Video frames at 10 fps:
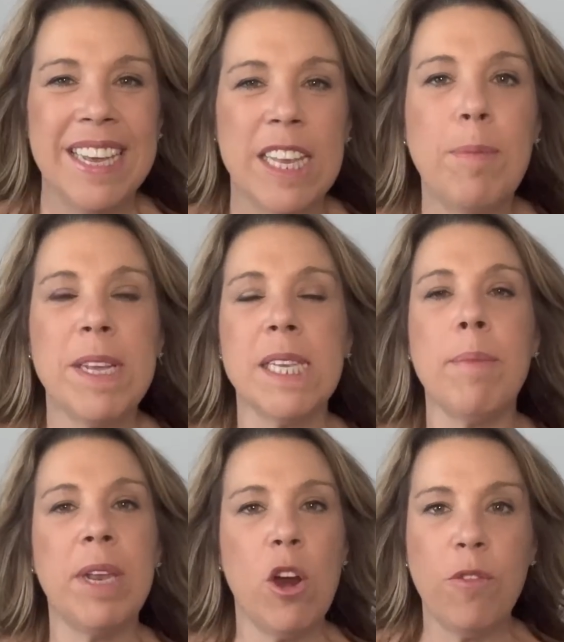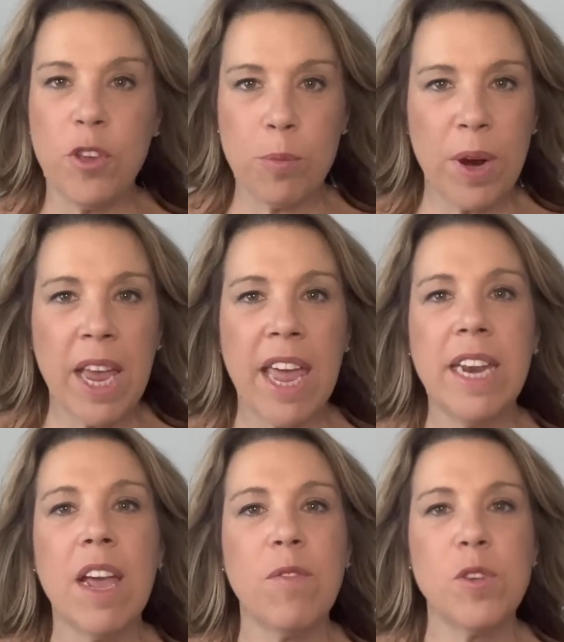Now, please let me know if you bring
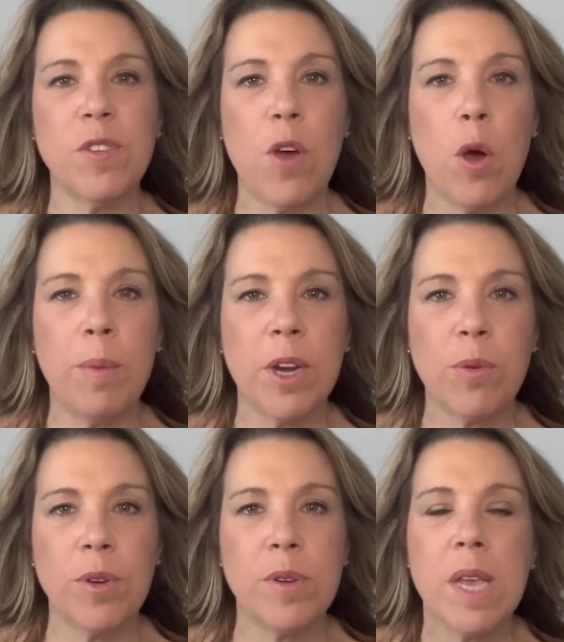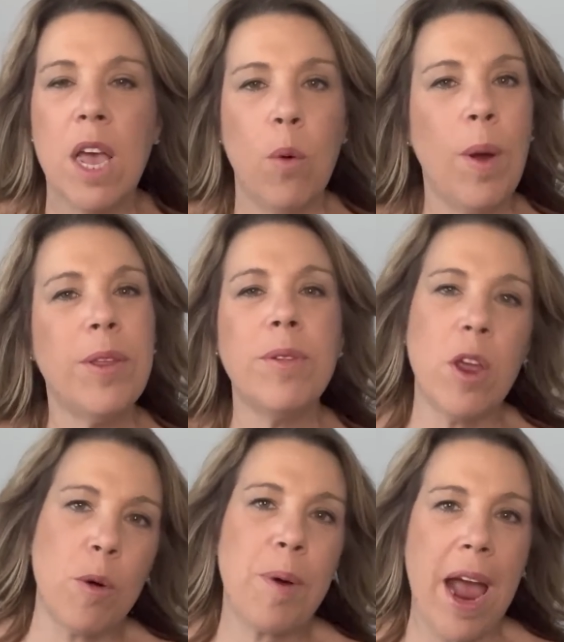any comforts of home on a cruise, whether
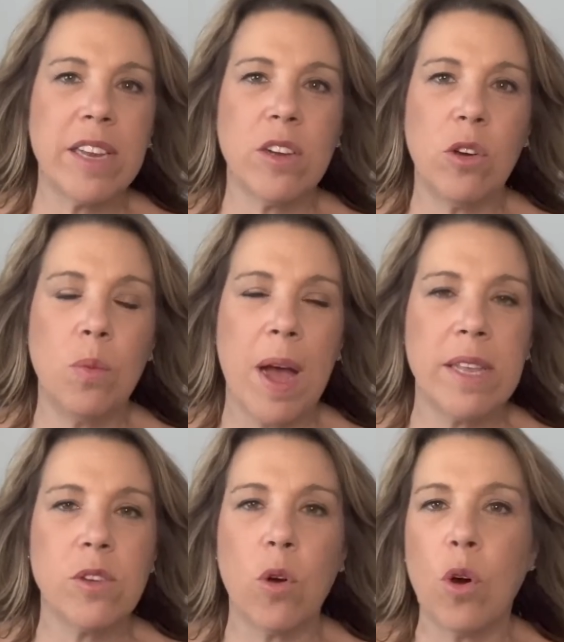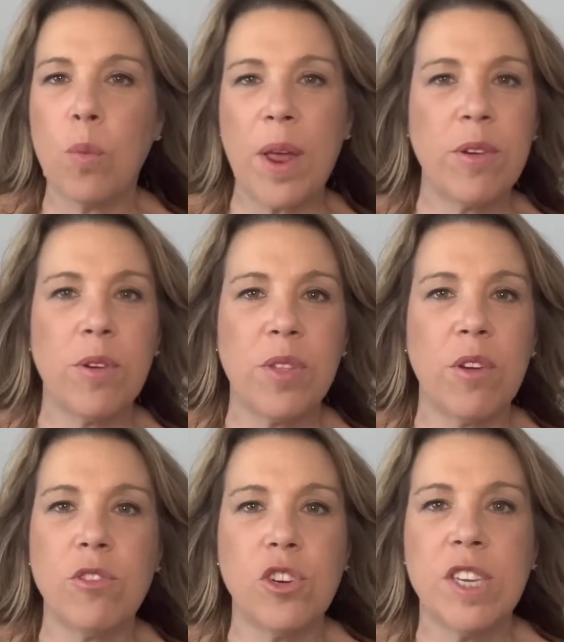they are practical ones or whether
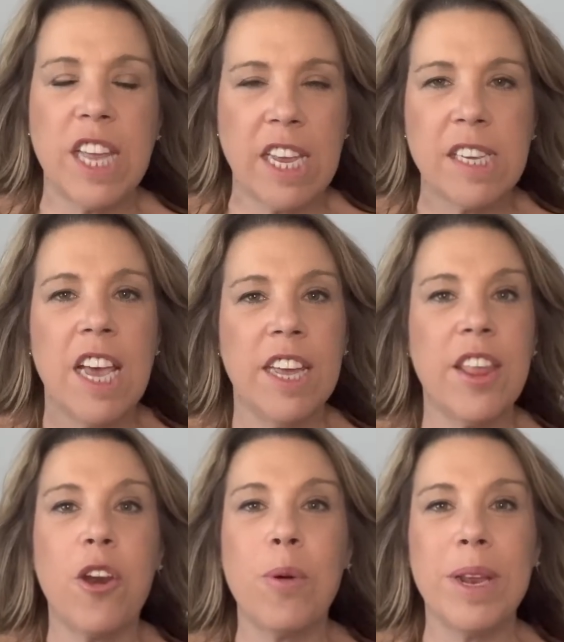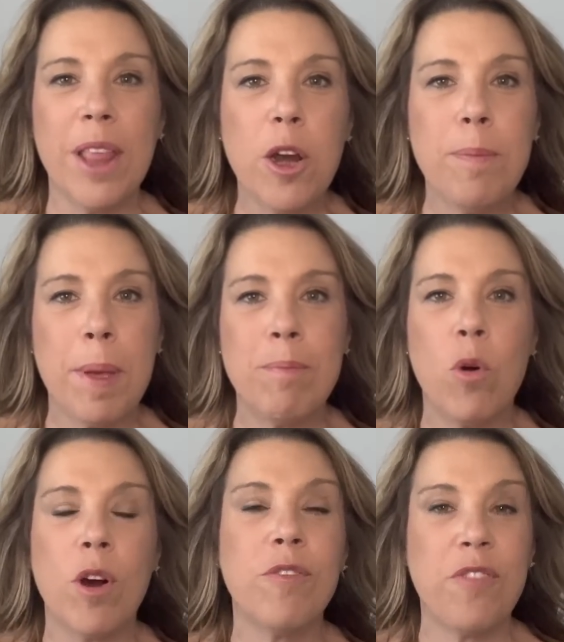they're just things that are a little bit
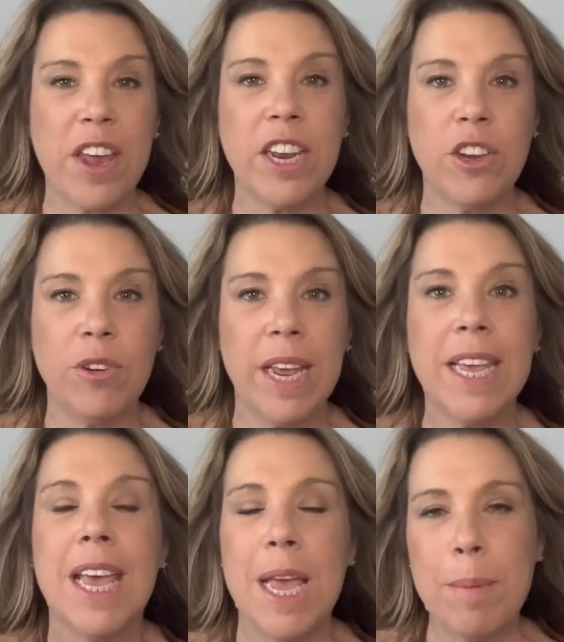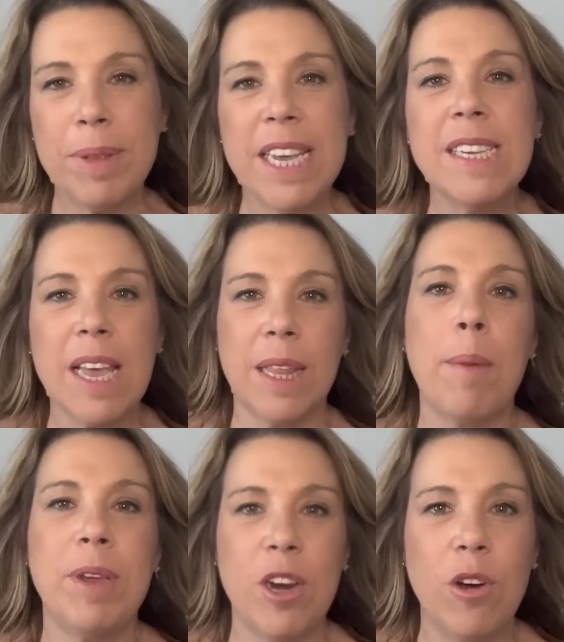more fun and unique. Please
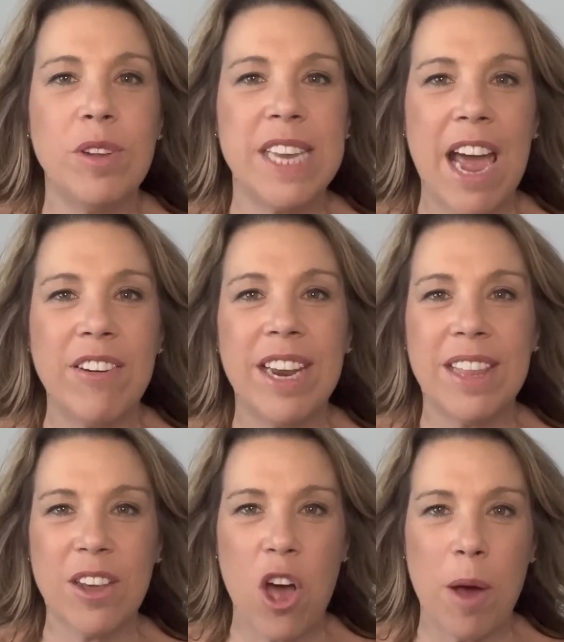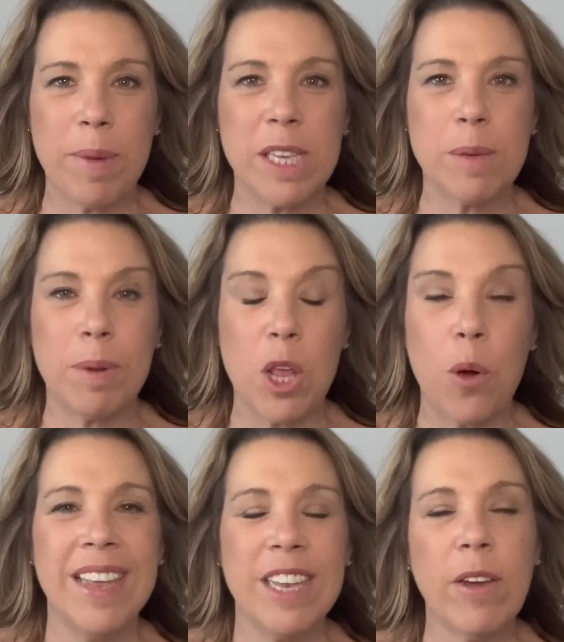let me know down in the comments
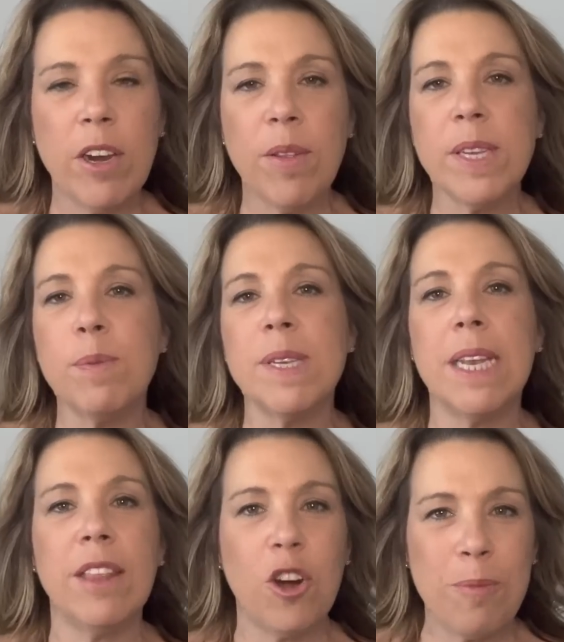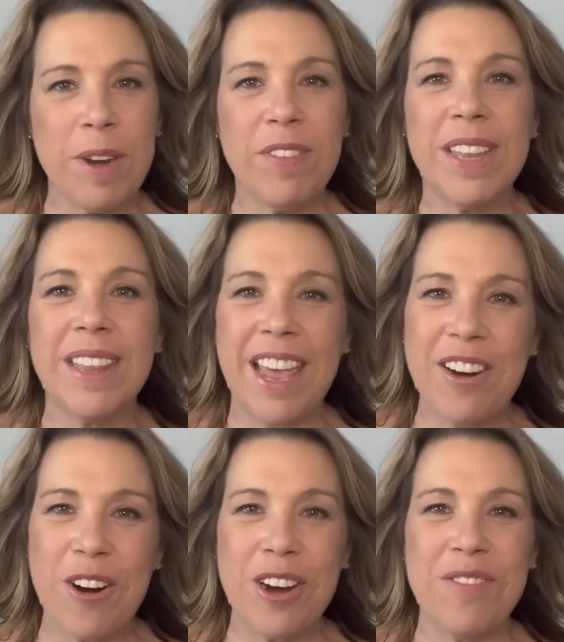below. Now, I know this was a little bit of a
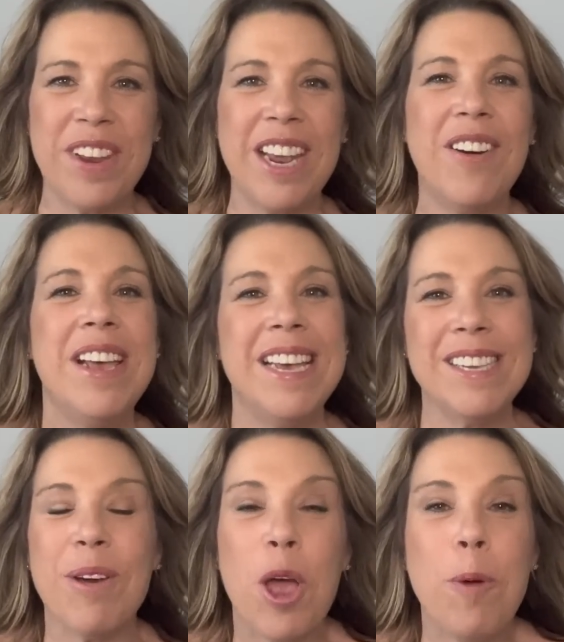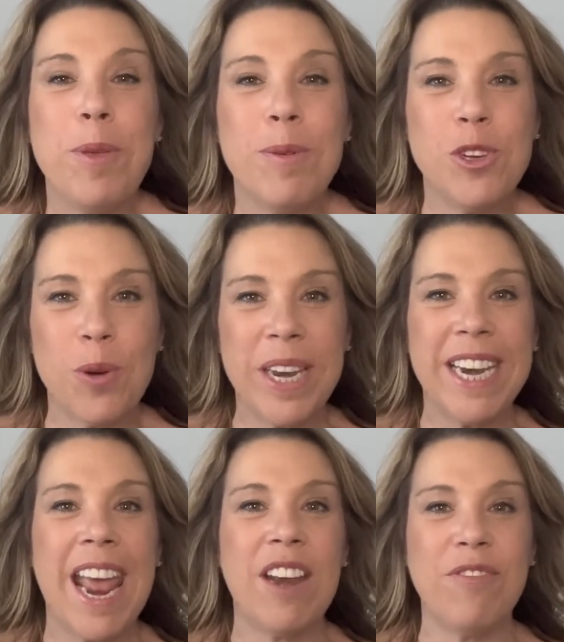lighthearted video, so I hope you enjoyed
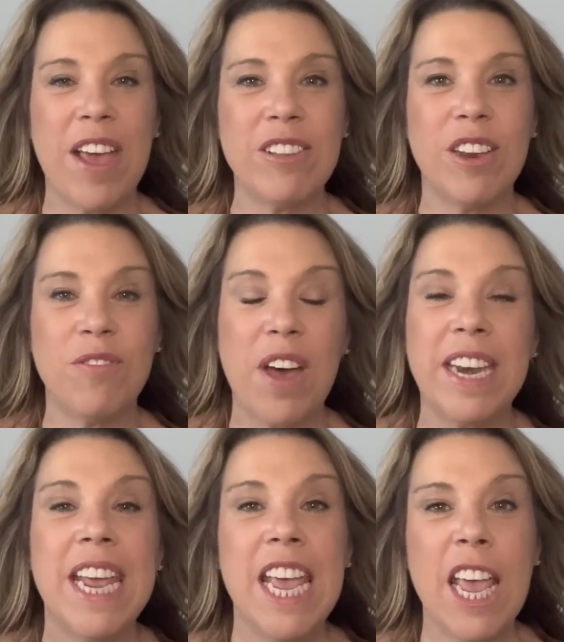it and found it fun.